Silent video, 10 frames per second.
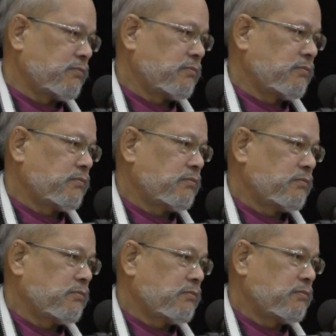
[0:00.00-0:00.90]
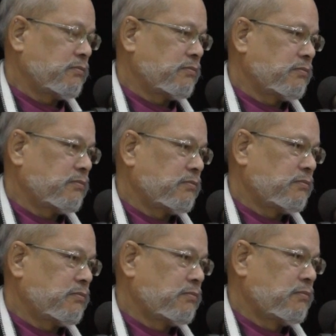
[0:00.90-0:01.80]

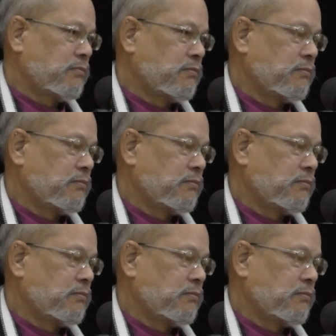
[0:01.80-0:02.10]
(silence)